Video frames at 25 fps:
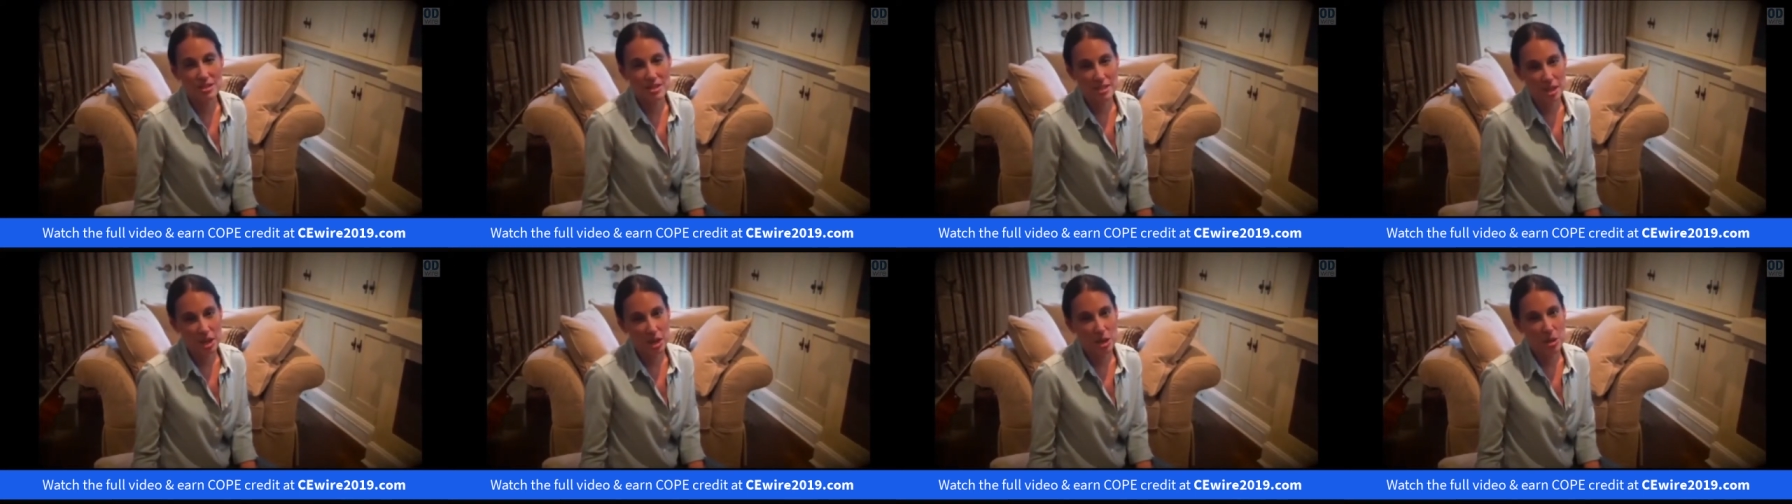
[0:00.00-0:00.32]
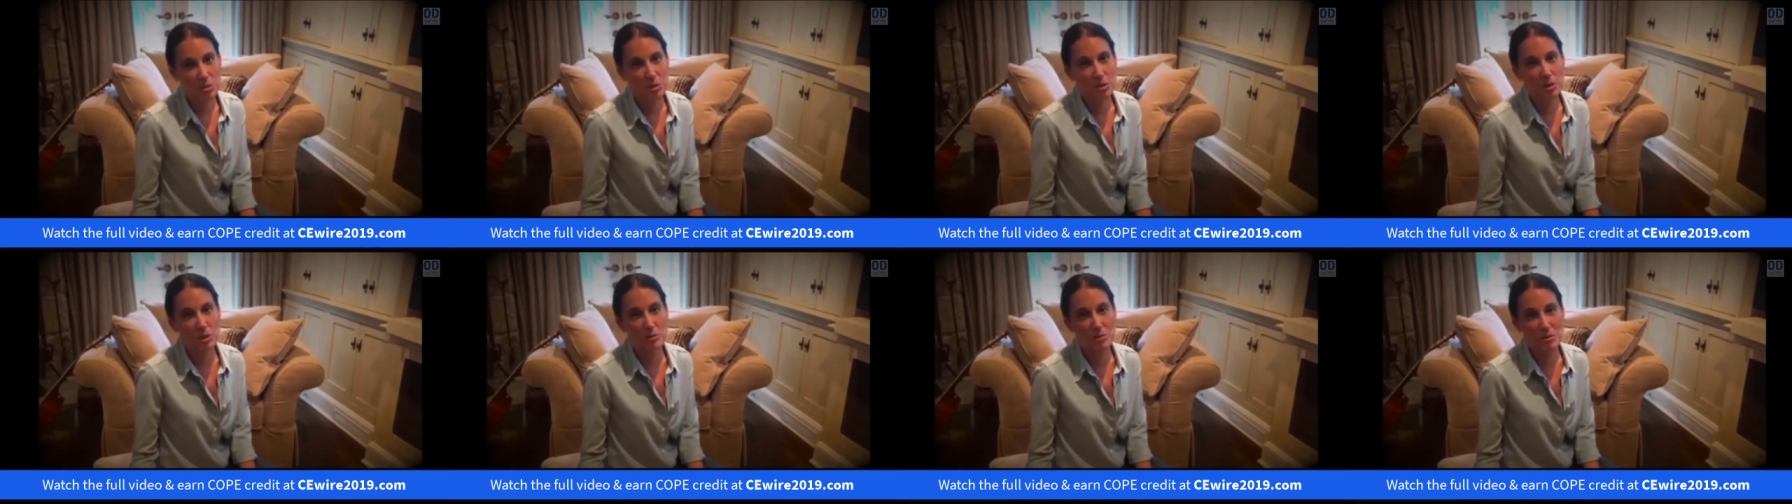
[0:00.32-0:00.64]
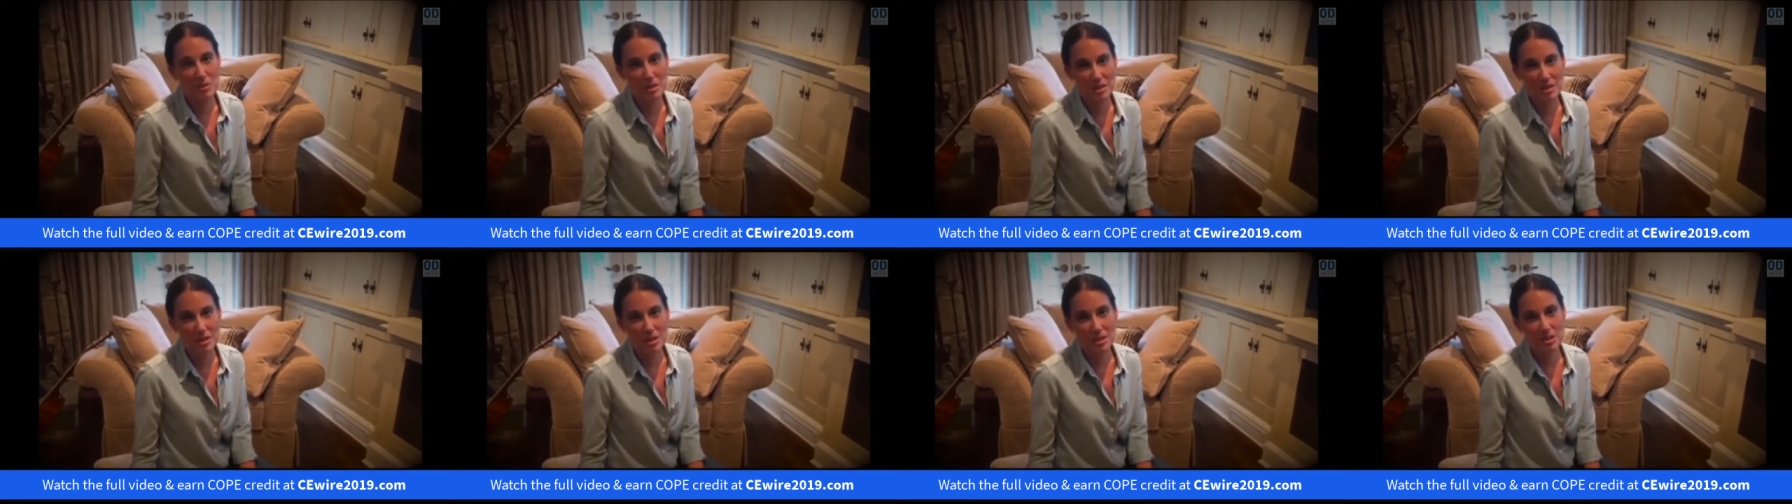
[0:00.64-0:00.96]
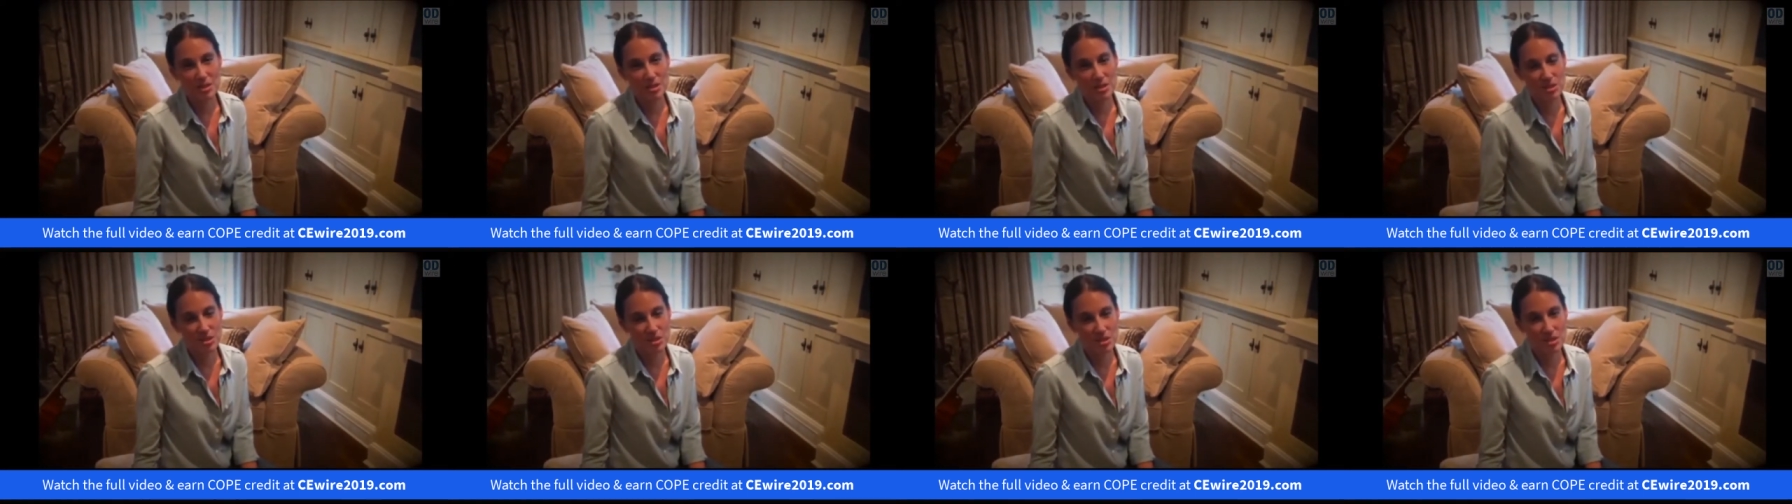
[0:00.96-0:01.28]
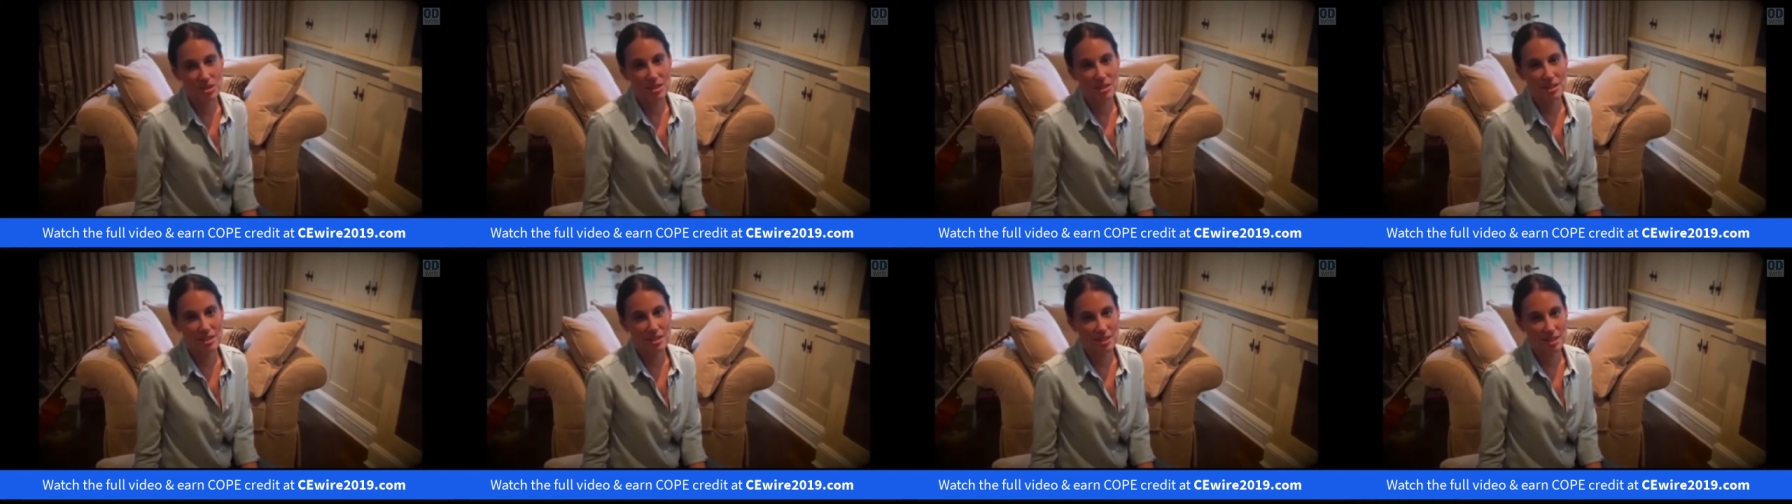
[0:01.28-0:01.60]
terrible and
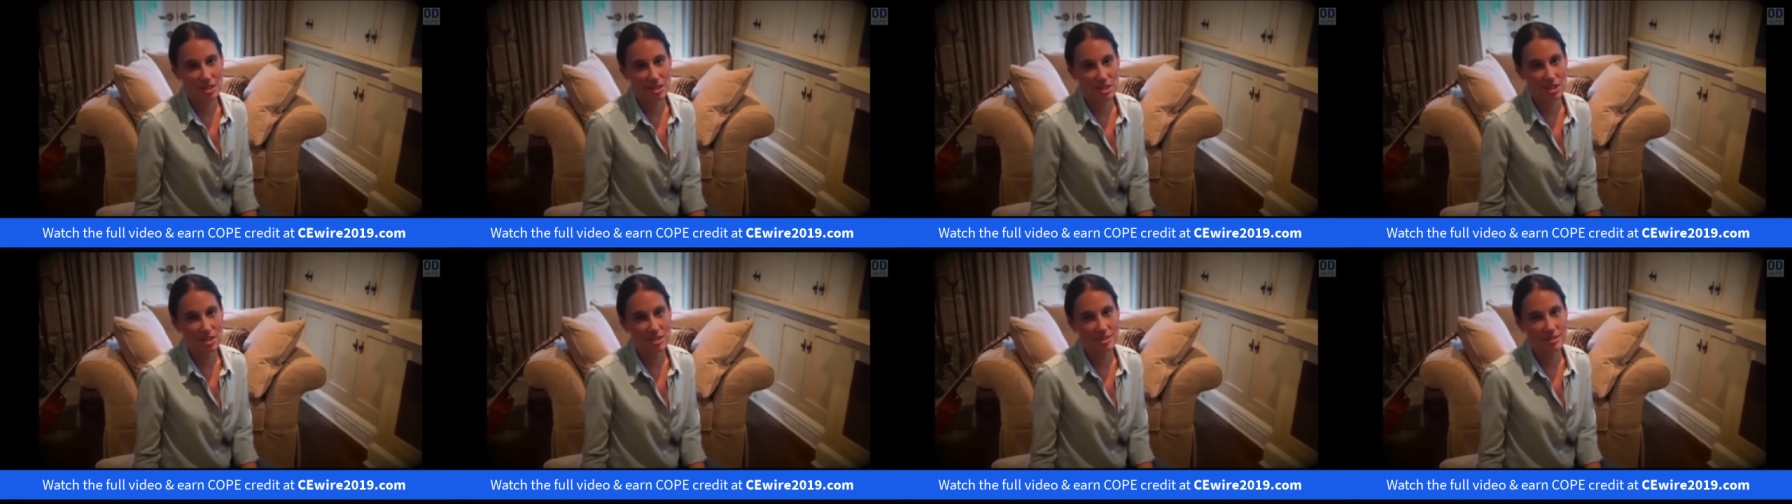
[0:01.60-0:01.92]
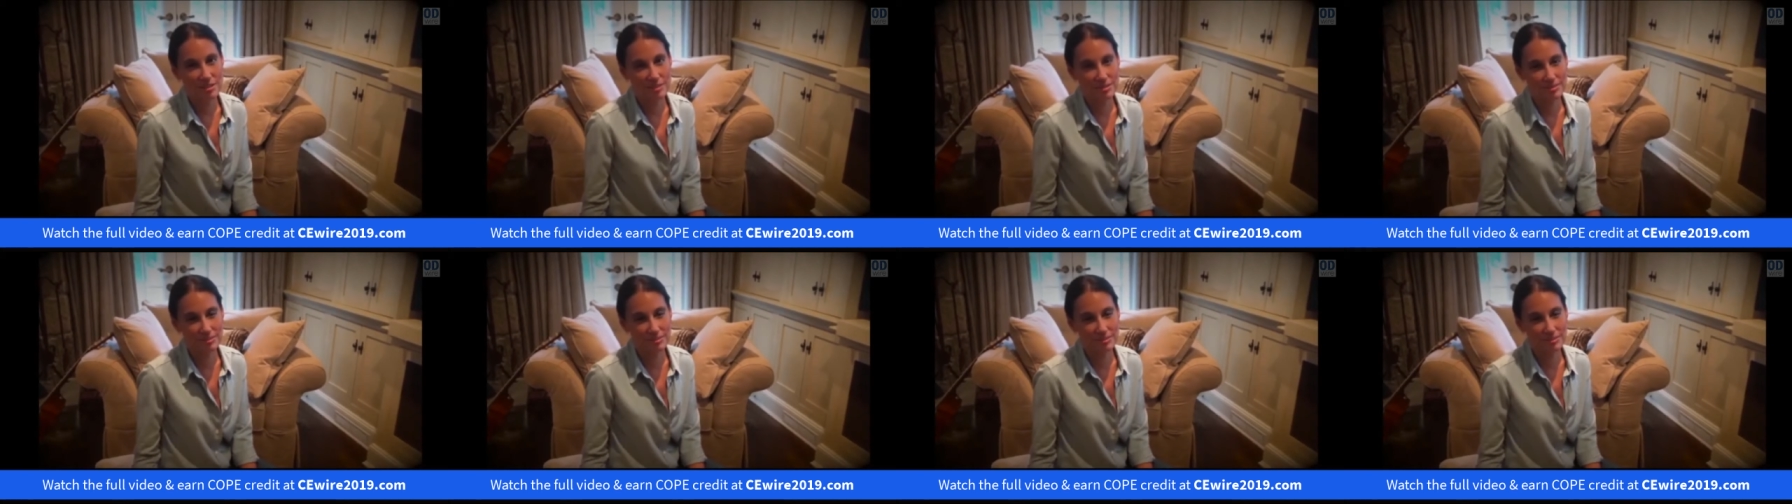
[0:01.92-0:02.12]
misunderstood condition.